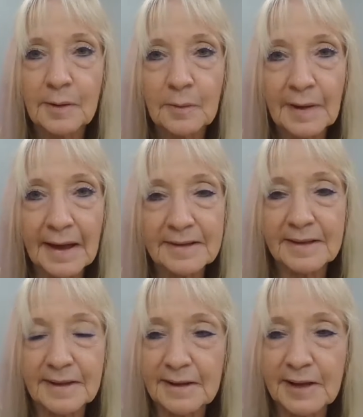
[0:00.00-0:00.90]
we ask
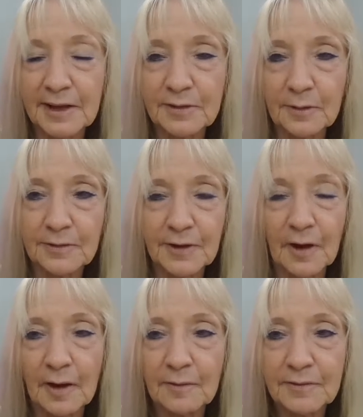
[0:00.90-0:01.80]
that they take those off.